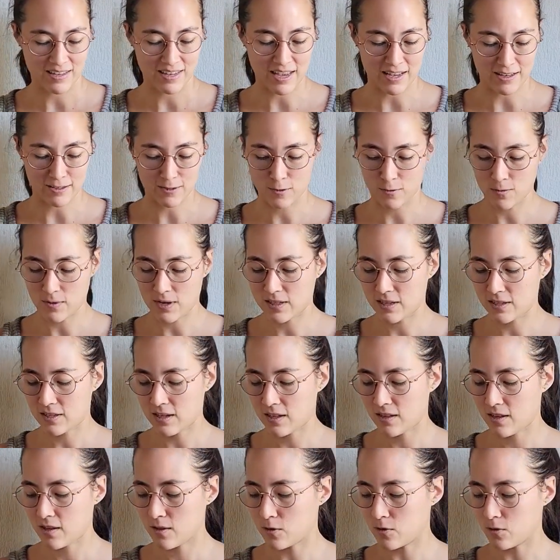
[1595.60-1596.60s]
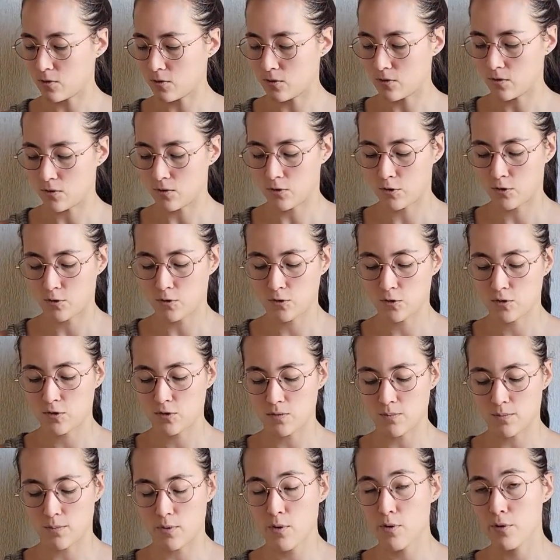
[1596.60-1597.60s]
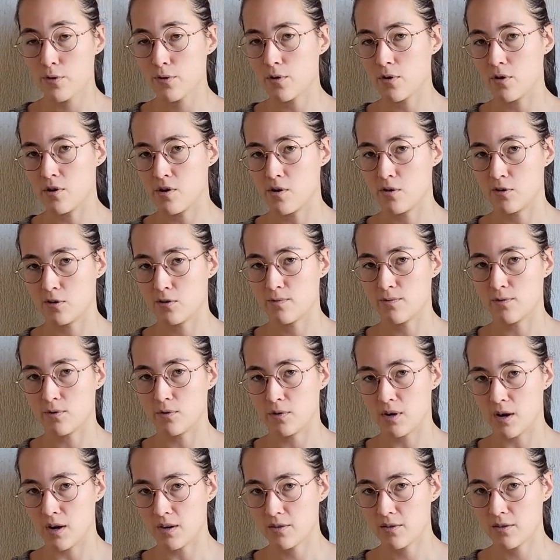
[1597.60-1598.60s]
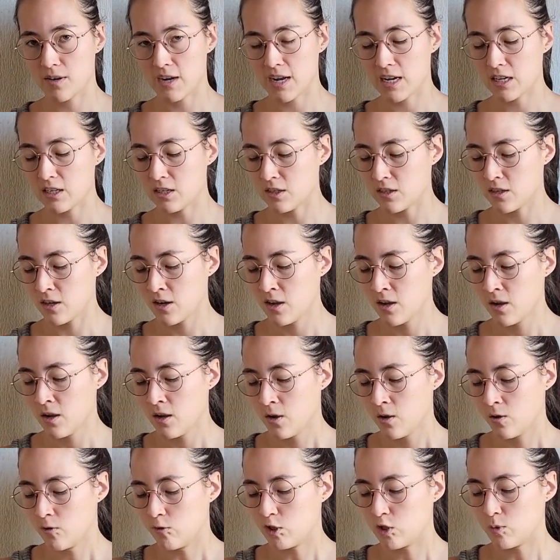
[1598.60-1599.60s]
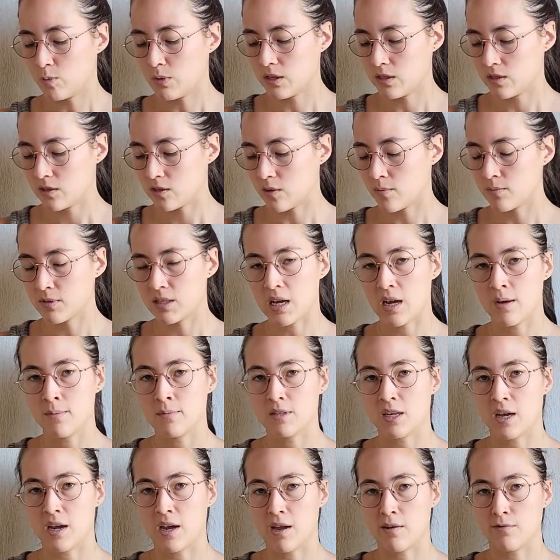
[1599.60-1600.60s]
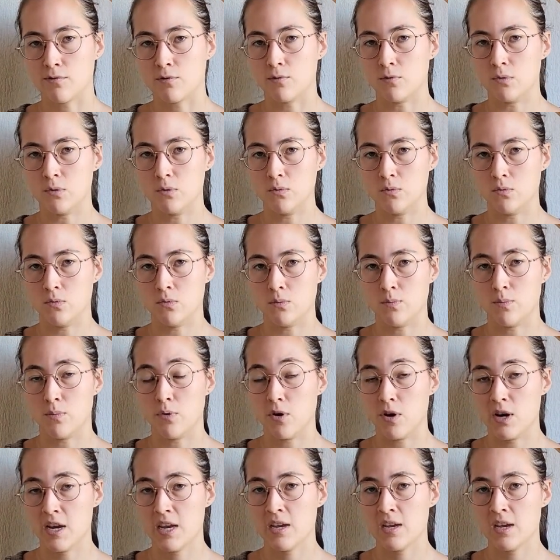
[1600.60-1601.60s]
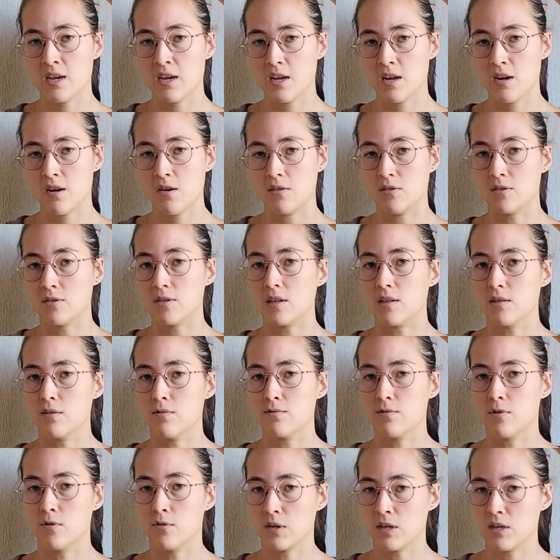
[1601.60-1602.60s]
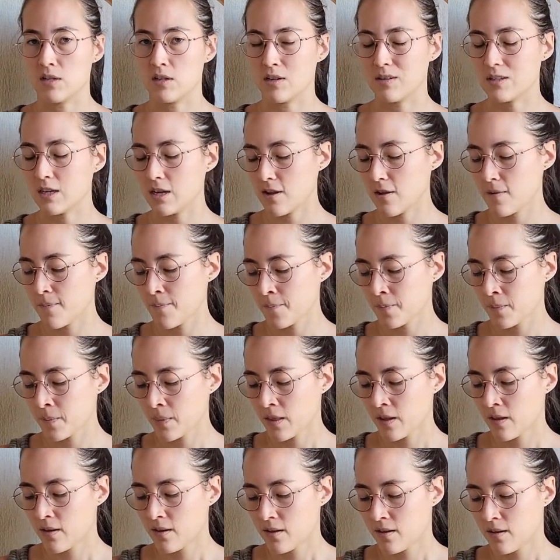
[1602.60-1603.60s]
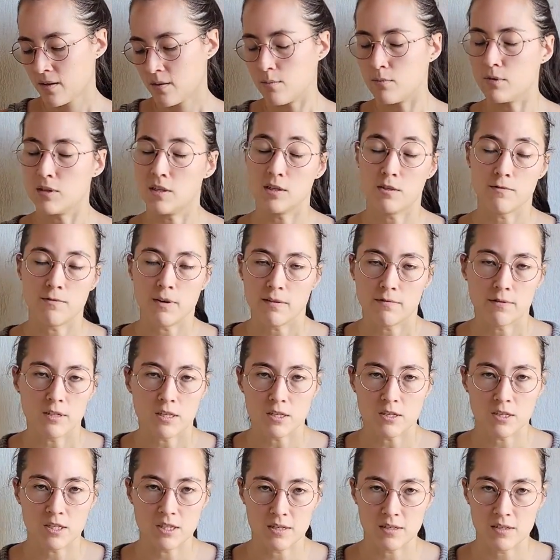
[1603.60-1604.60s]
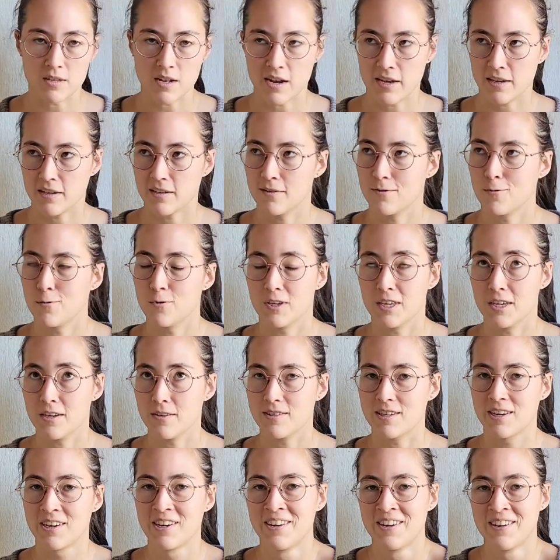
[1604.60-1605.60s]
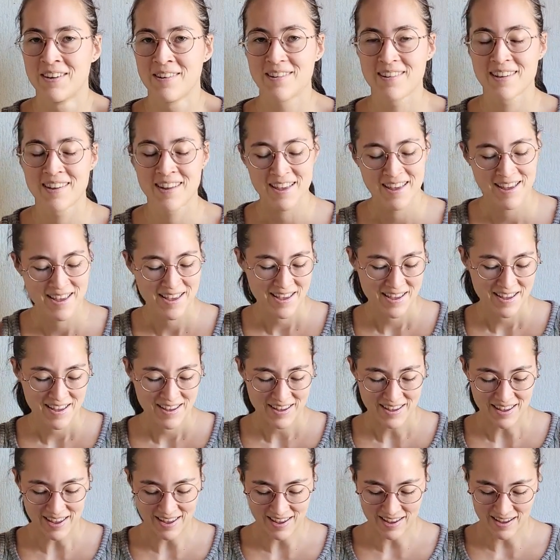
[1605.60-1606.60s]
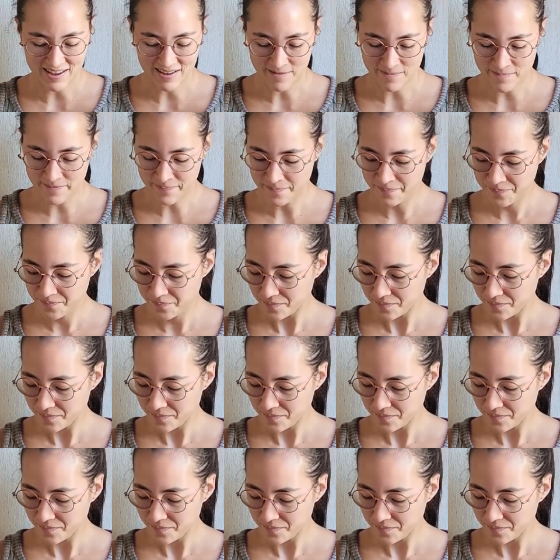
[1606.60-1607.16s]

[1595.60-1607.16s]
So I decided to use both colors for the garter edge, which means sometimes I have to do purling here instead of only knitting. But it's 5 stitches, like, who cares? But